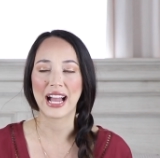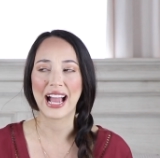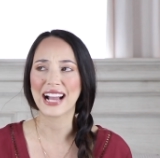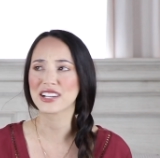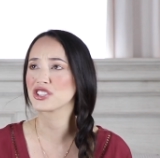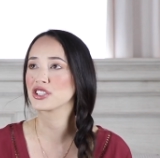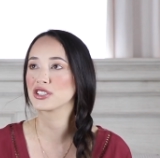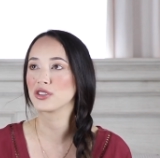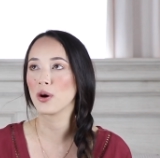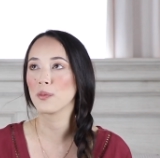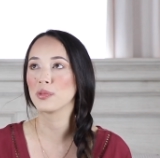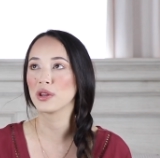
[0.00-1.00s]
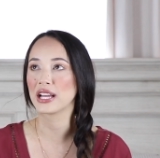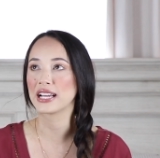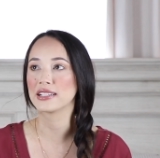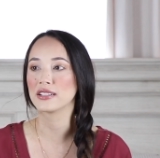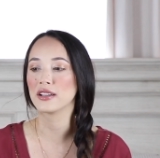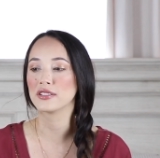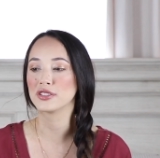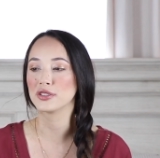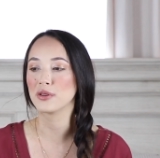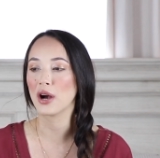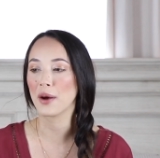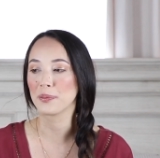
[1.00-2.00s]
I actually don't plan
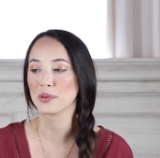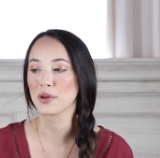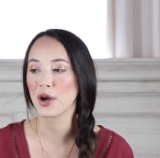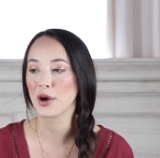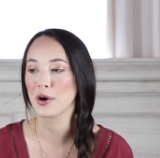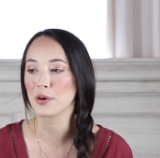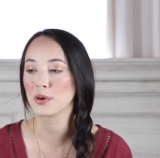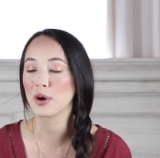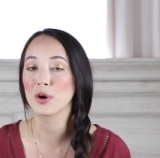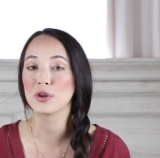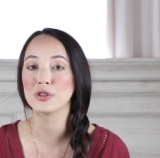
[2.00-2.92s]
to upload